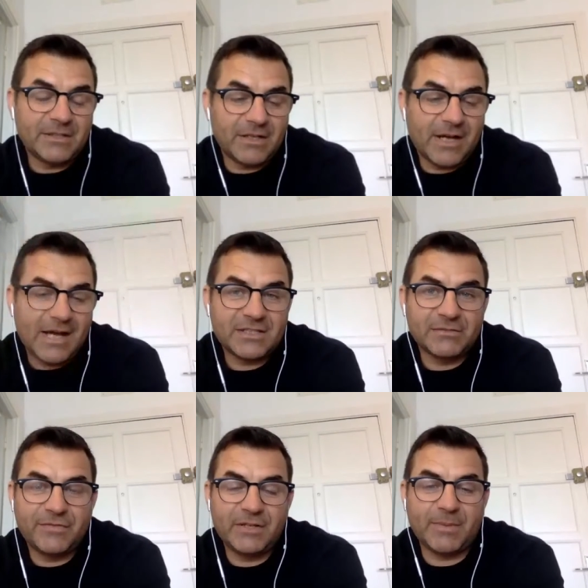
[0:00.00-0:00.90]
I had some
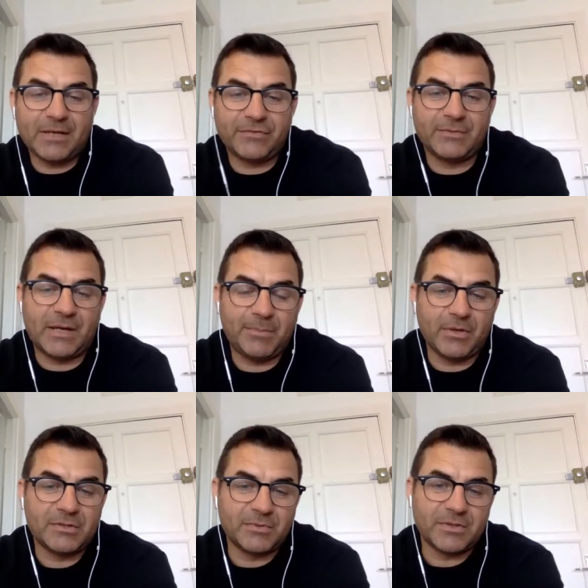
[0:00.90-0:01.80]
feedback from that
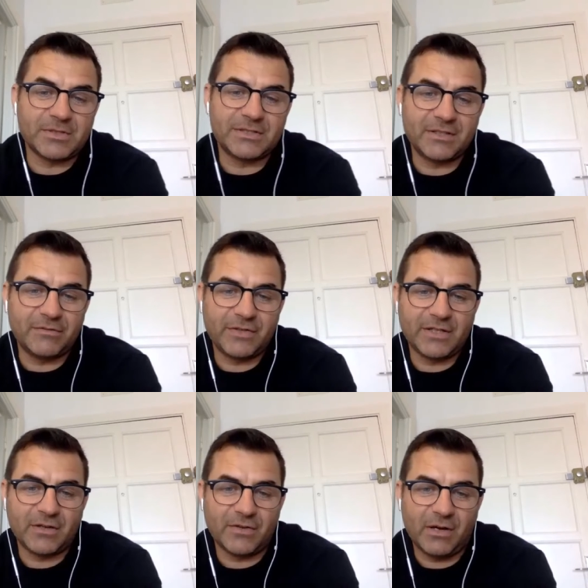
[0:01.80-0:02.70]
post because I did a
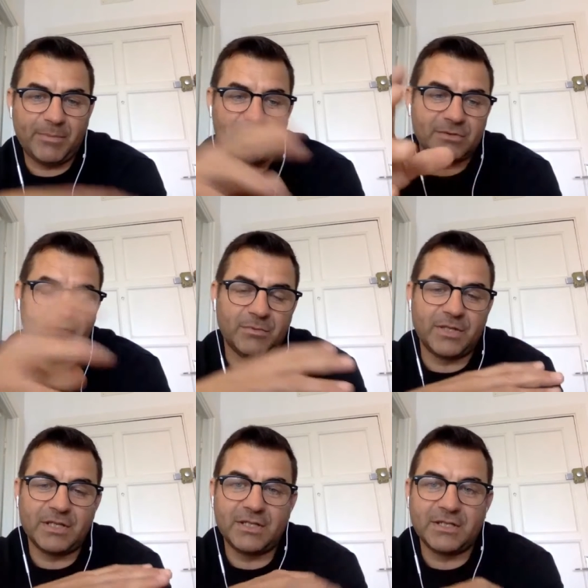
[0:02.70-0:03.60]
video that I posted
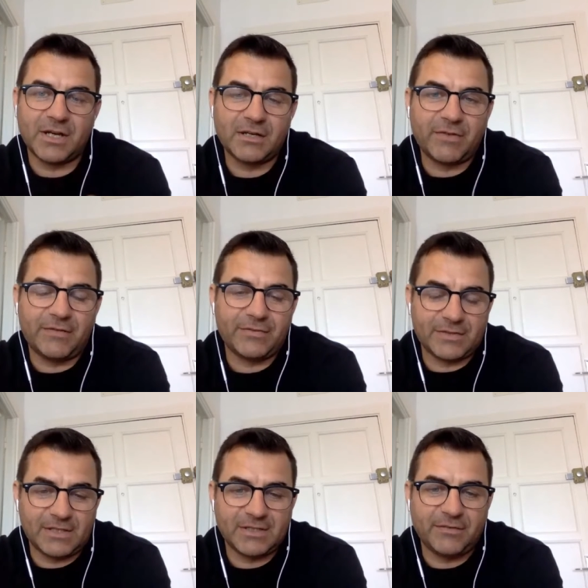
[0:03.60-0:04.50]
within the kind of
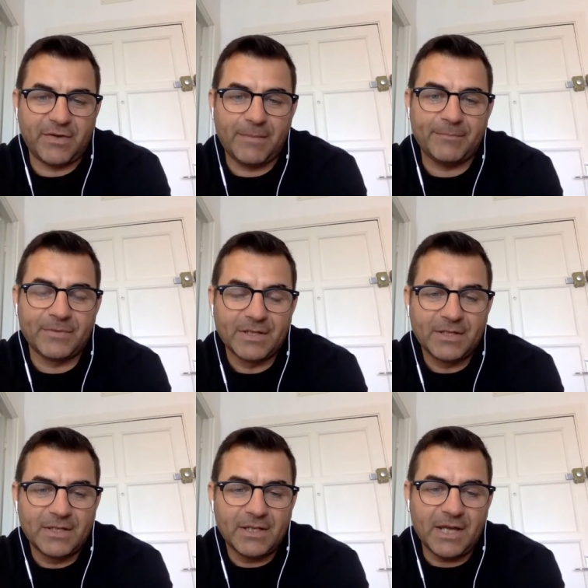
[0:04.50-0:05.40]
SFM
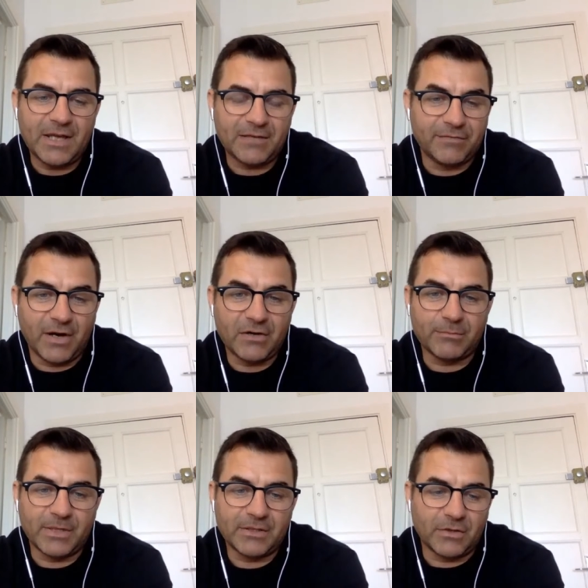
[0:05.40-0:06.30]
uh,
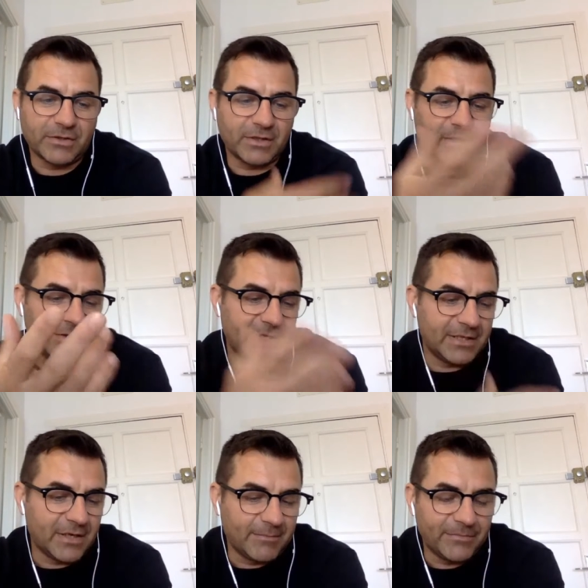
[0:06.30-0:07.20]
environment on the, on the
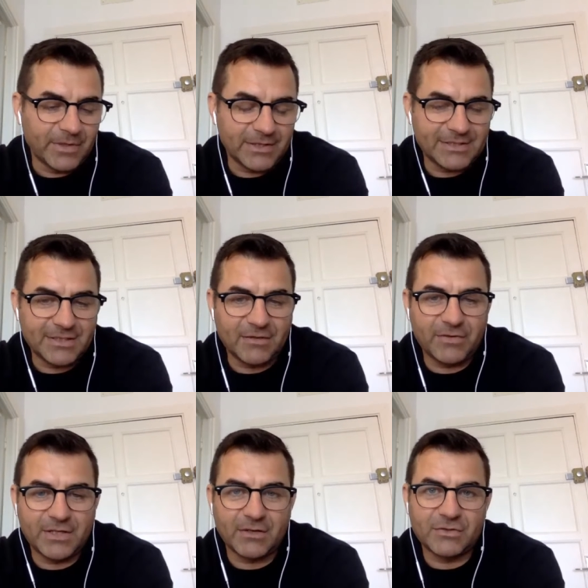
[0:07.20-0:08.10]
um, 90 day
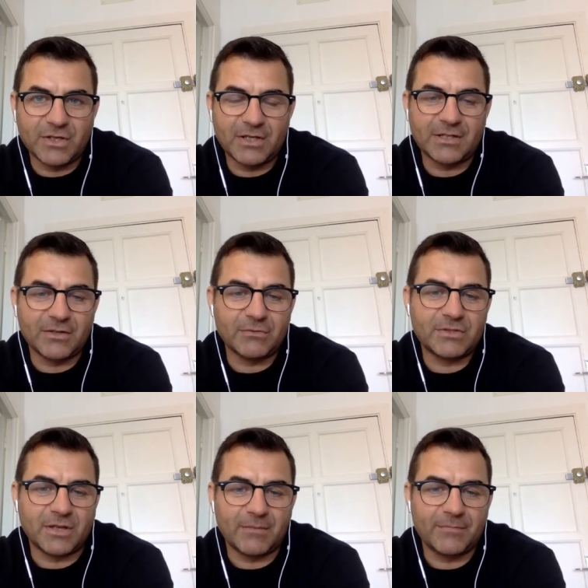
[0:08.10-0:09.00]
video journey that
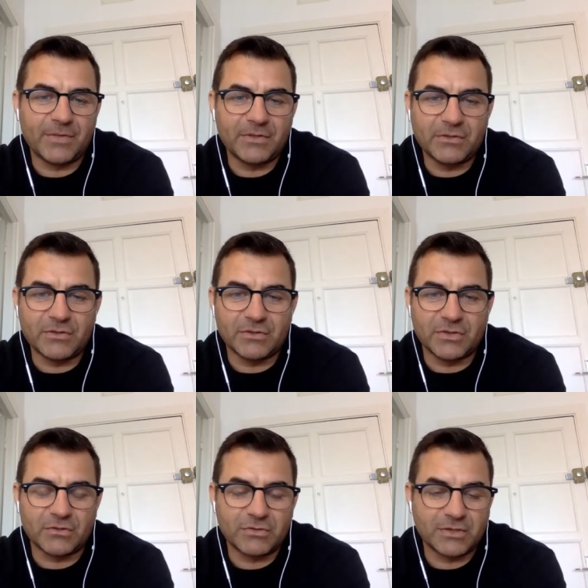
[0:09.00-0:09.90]
um, that you can
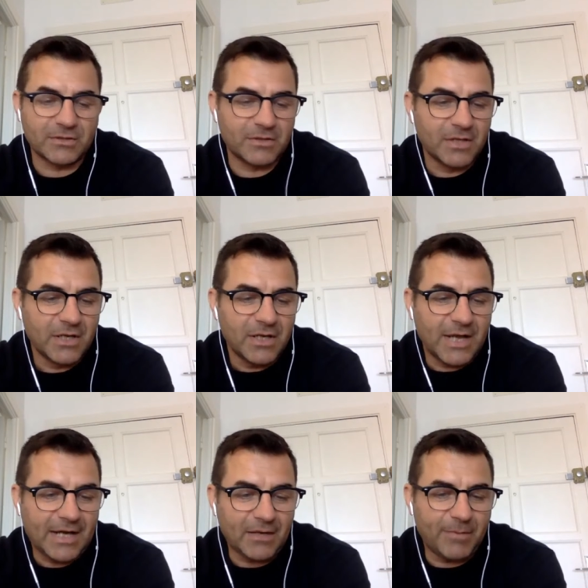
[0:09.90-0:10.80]
do. To,
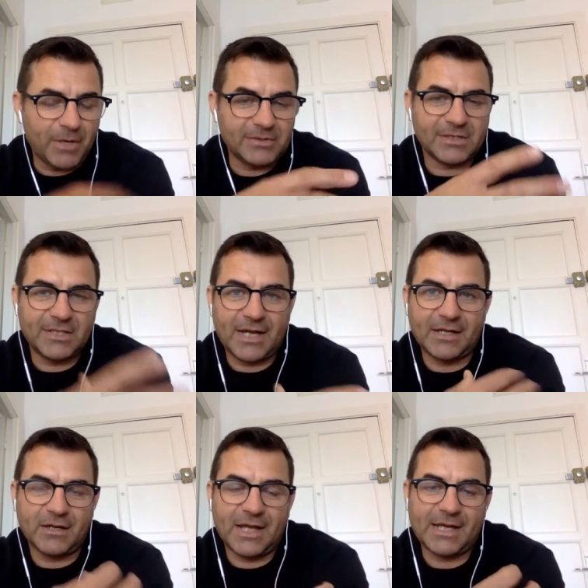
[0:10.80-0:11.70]
and I posted that,
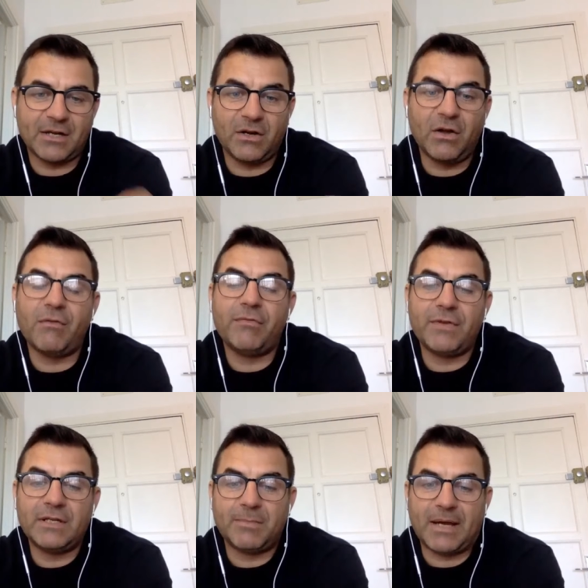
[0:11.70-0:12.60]
and I had a lot of
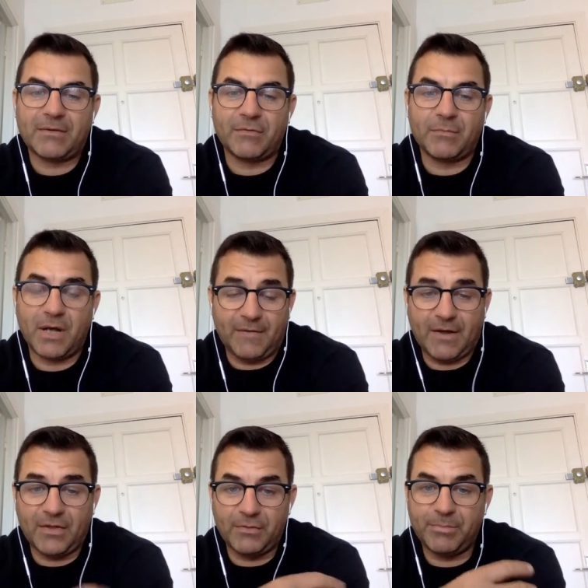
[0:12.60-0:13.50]
feedback from
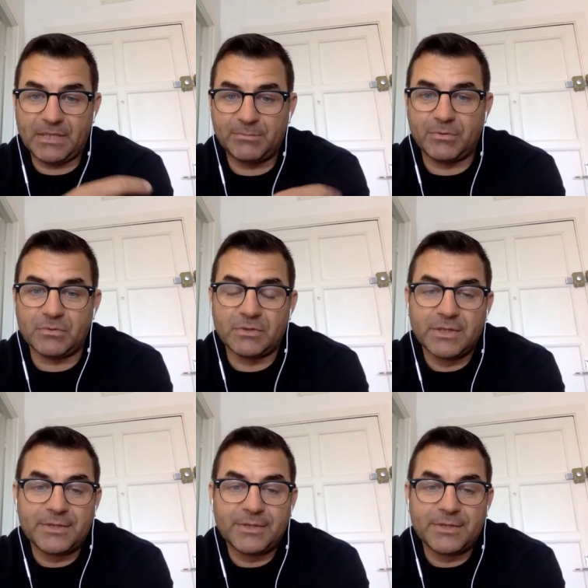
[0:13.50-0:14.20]
other people